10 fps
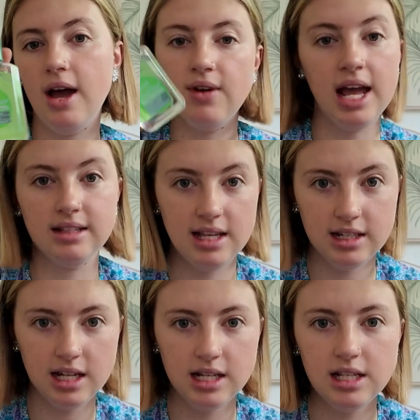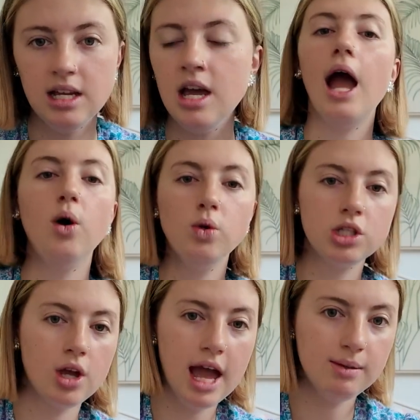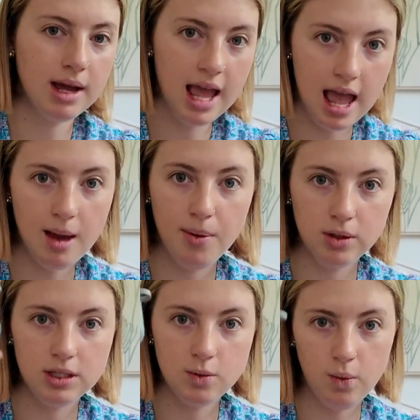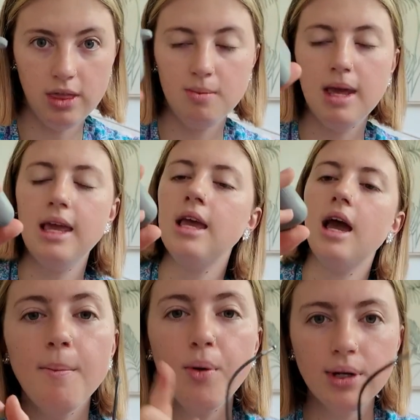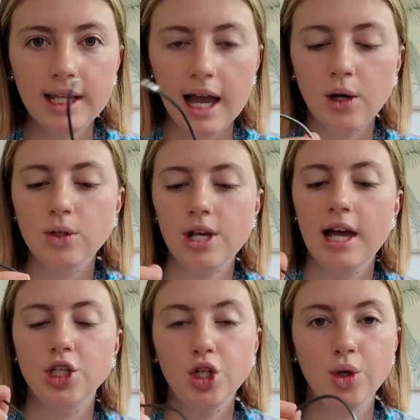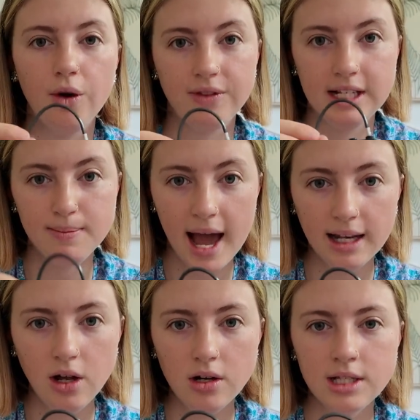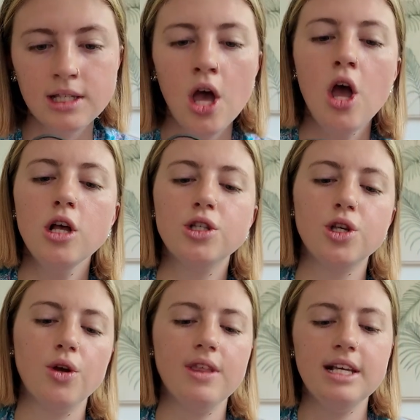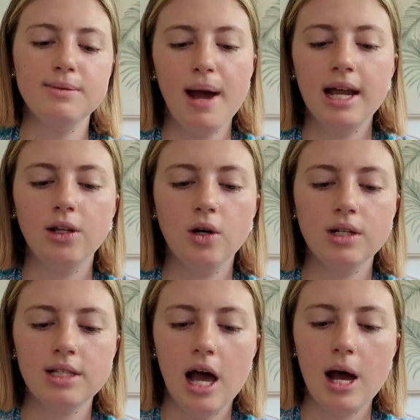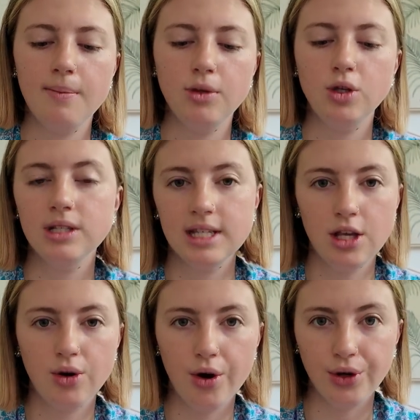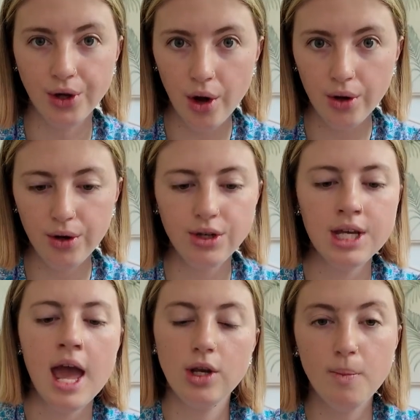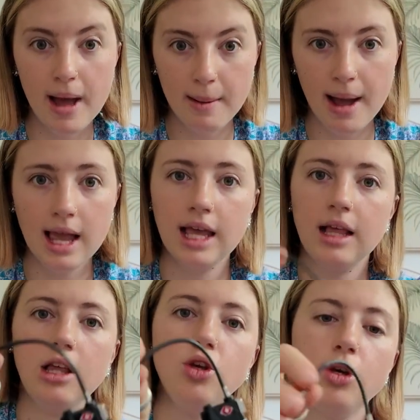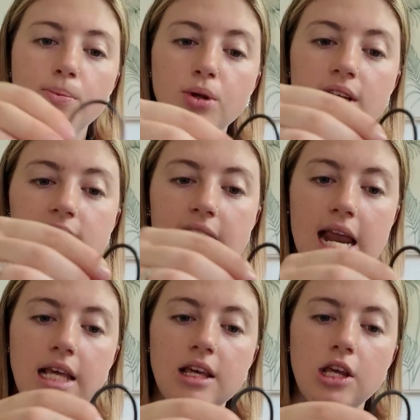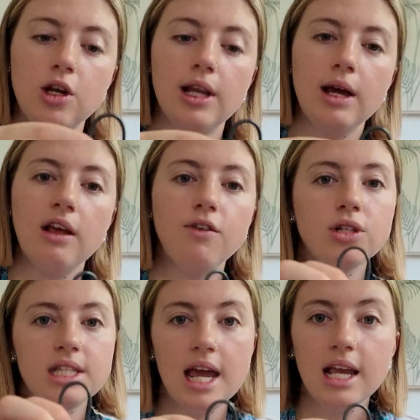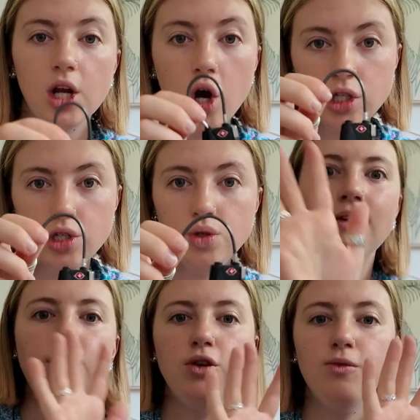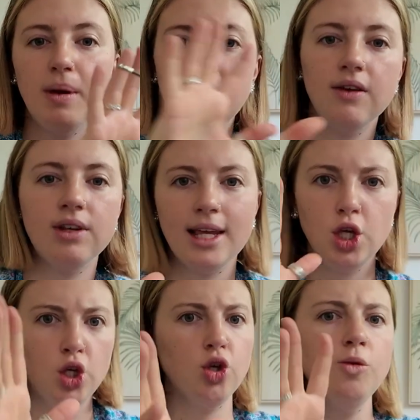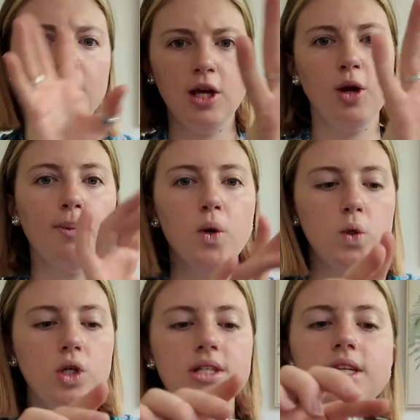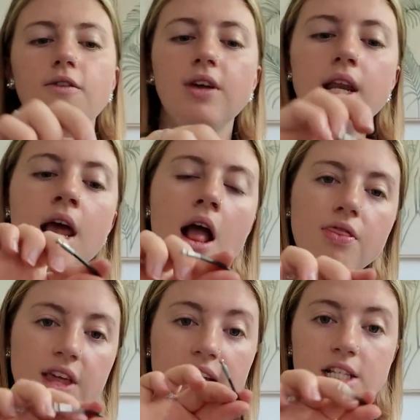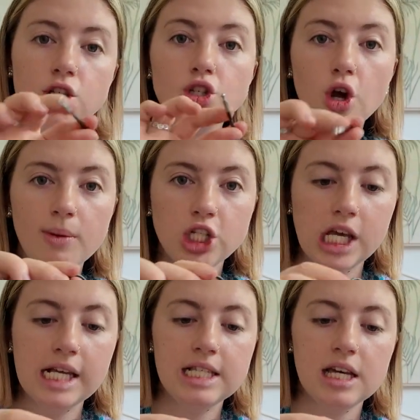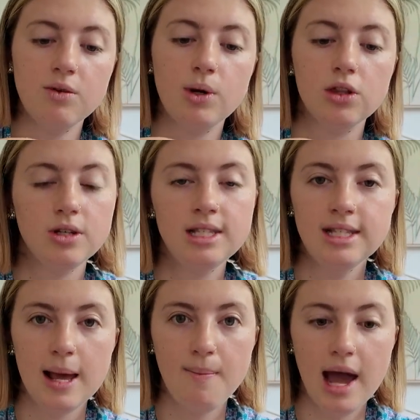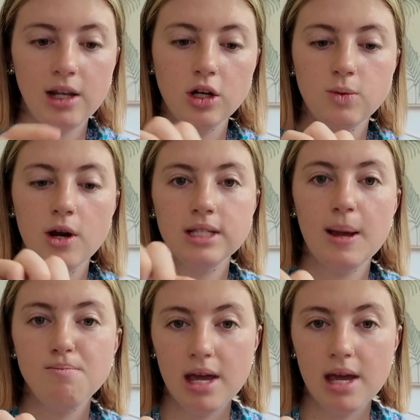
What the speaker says: we have hand sanitizer. I also had my AirPods with me. Importantly, I also had 2 of these padlocks. So these padlocks, you can set your own code. When you're backpacking, you can put these in anything, you know, like if you're staying in a hostel, if you've been given like a cube that you can put all your stuff in, these are so much easier than one of those set padlocks where it's like